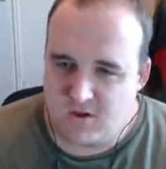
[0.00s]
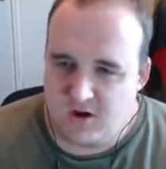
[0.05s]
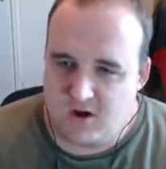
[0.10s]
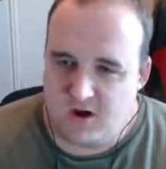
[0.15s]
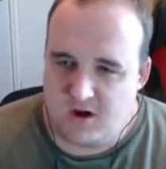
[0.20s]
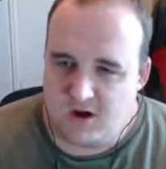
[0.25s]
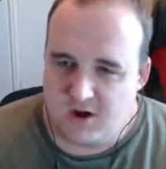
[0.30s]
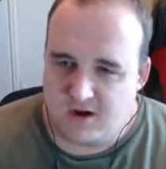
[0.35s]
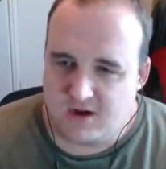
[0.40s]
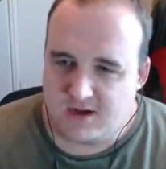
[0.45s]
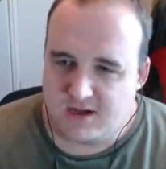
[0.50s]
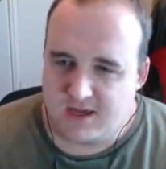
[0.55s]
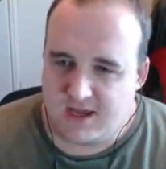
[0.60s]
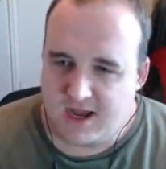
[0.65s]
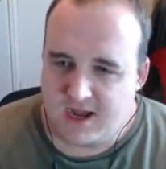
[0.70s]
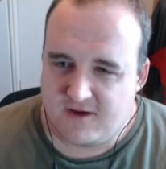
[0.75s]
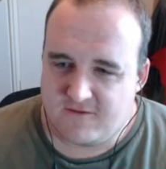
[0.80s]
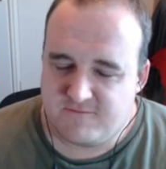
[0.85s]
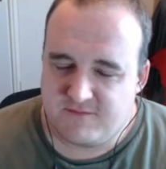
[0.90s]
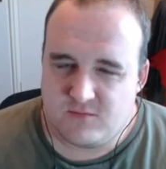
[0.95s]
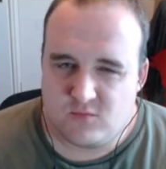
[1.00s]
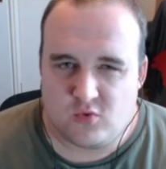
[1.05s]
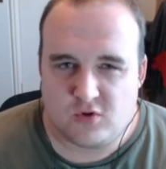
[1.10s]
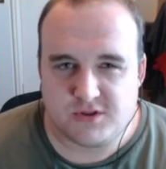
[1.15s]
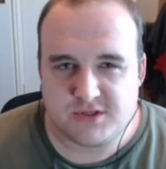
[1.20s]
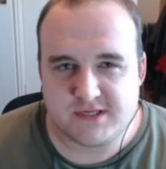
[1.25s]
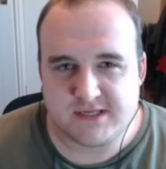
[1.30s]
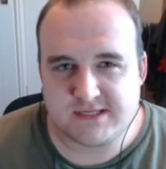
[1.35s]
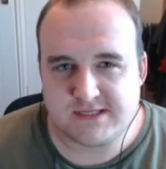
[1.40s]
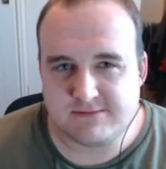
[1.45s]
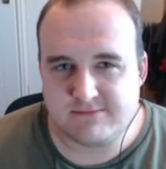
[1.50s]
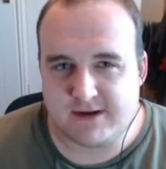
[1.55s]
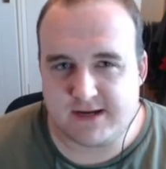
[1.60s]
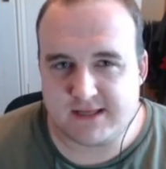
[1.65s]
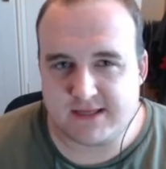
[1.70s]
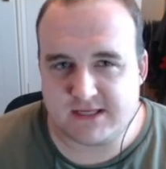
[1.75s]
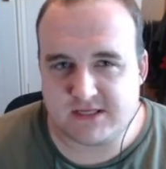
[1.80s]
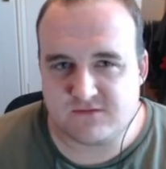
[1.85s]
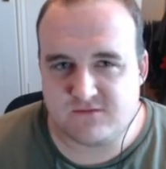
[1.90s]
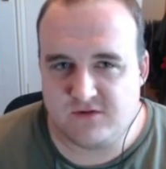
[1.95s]
I have been wanting to
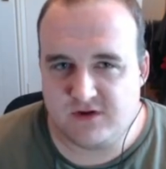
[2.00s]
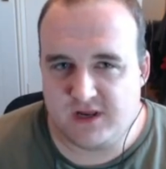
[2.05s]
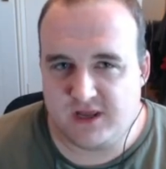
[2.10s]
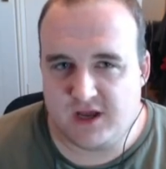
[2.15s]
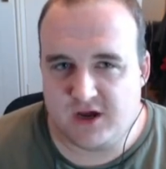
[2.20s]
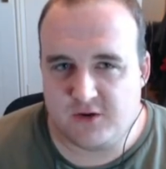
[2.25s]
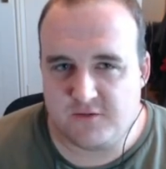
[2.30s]
make this video